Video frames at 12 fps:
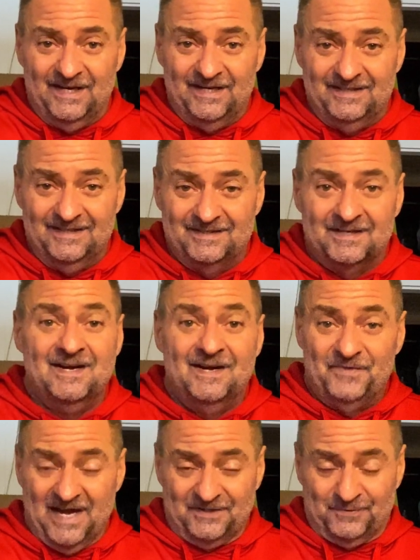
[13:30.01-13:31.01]
ideas,
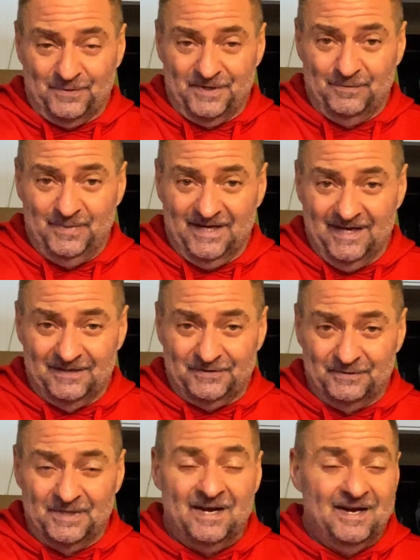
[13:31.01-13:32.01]
that's where they'll be
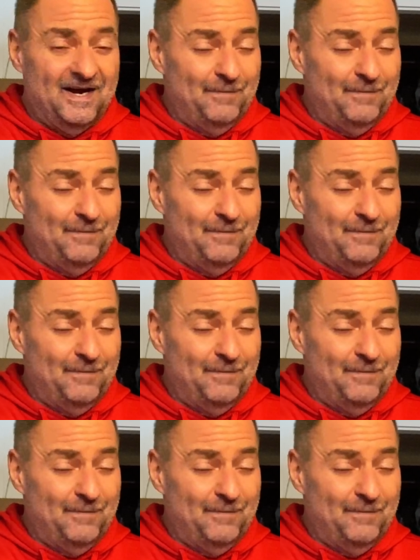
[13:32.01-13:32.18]
answered.